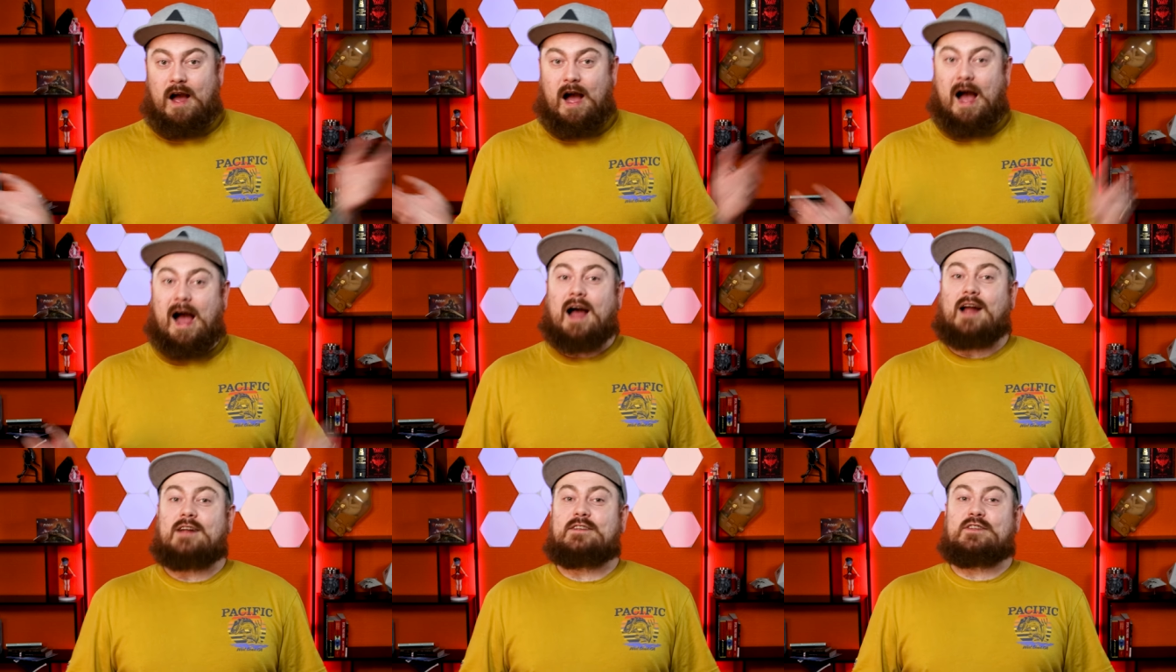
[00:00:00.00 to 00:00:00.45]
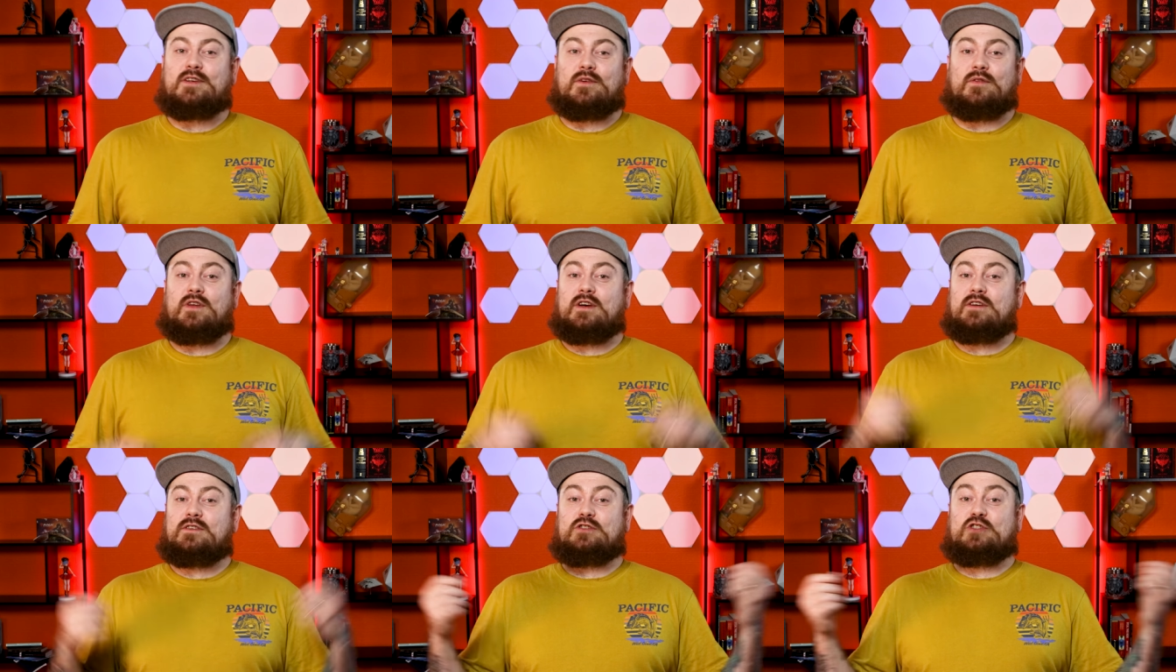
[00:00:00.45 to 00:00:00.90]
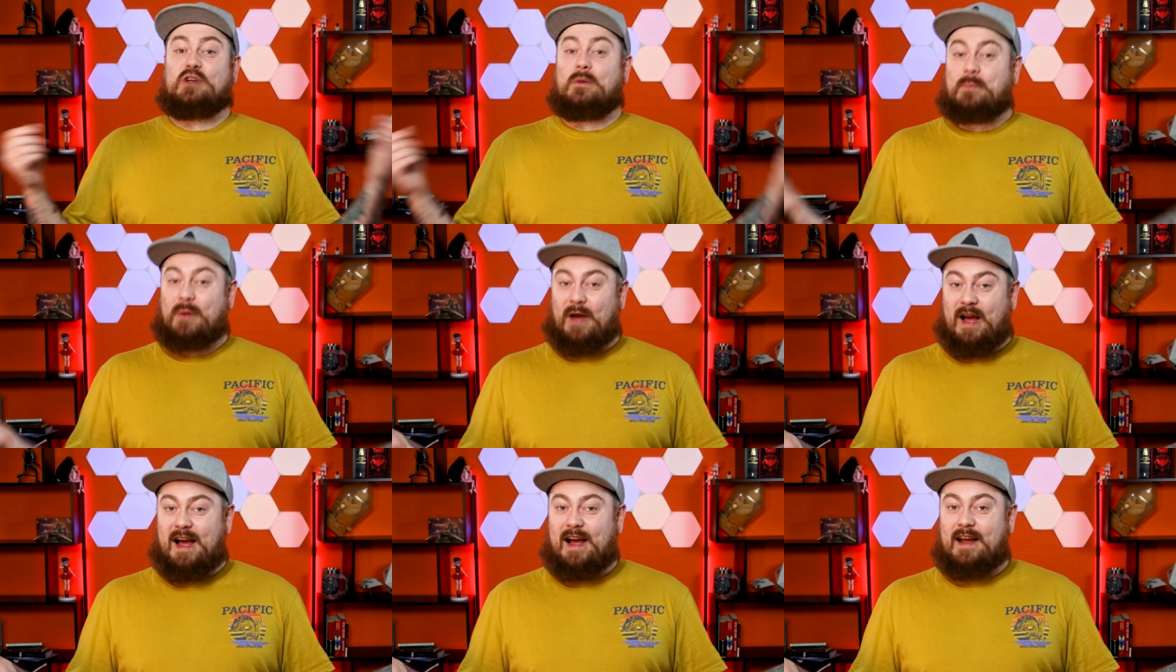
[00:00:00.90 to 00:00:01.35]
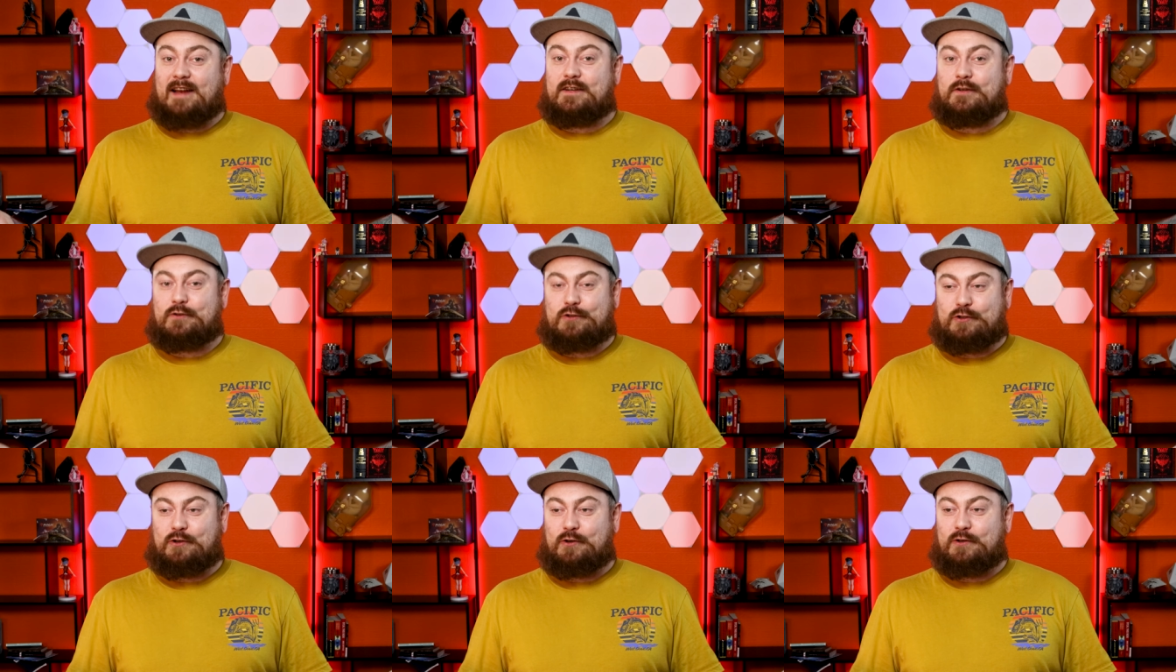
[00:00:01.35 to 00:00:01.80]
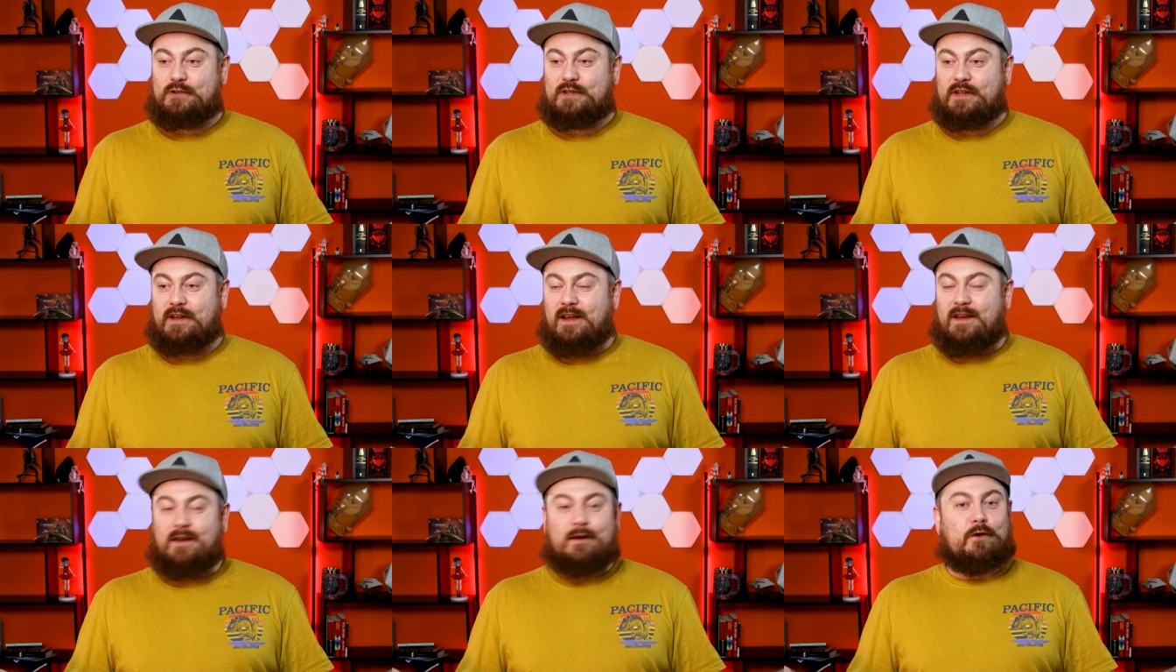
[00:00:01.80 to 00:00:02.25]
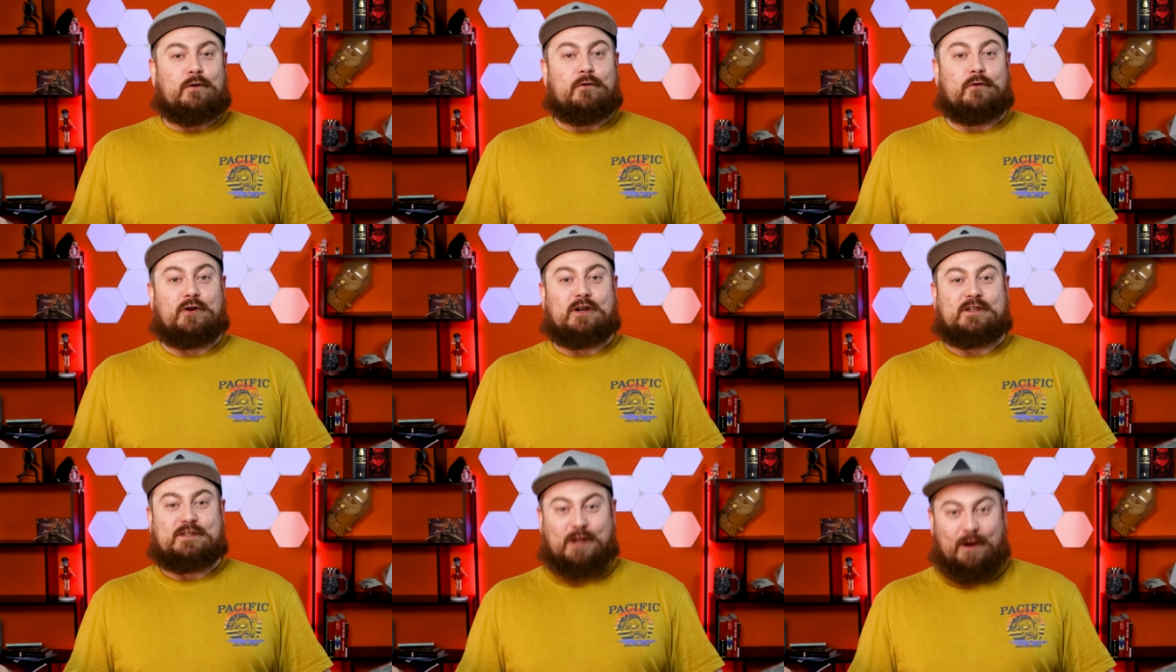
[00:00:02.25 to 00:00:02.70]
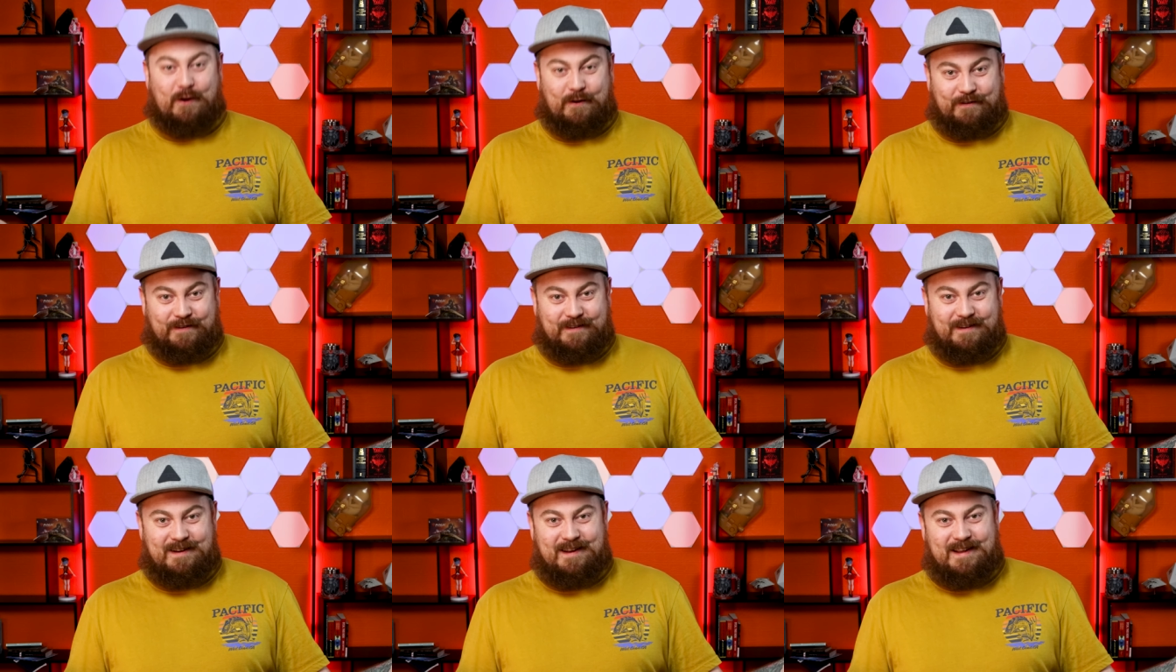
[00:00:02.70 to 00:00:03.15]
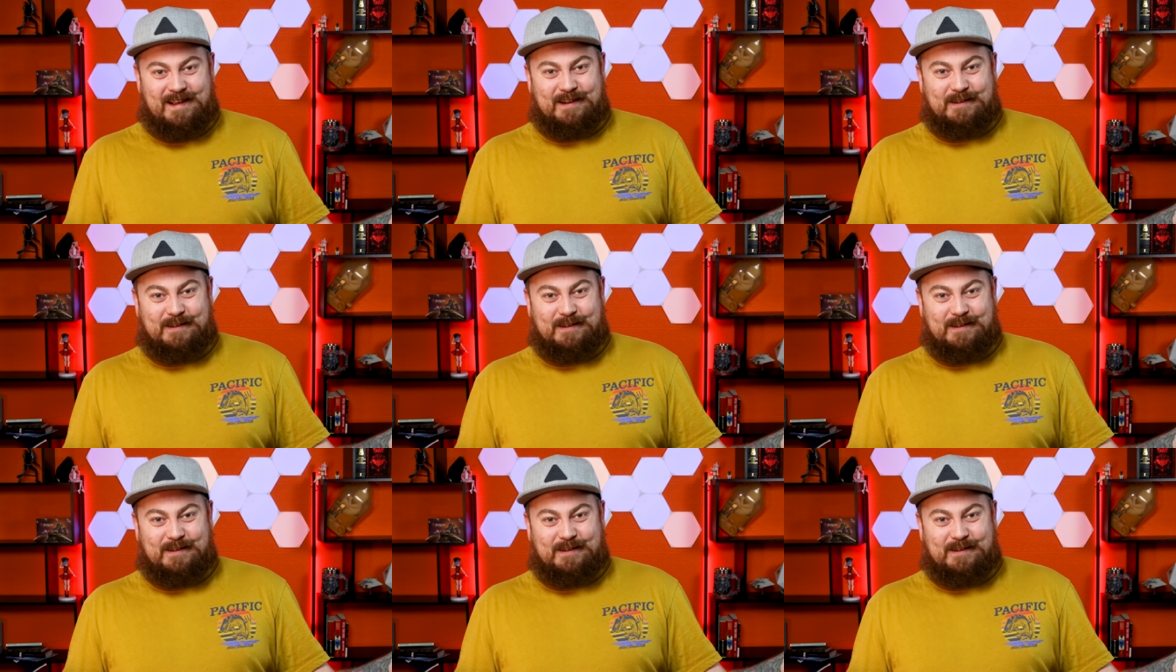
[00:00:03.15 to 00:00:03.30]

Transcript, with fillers: and that Japan should return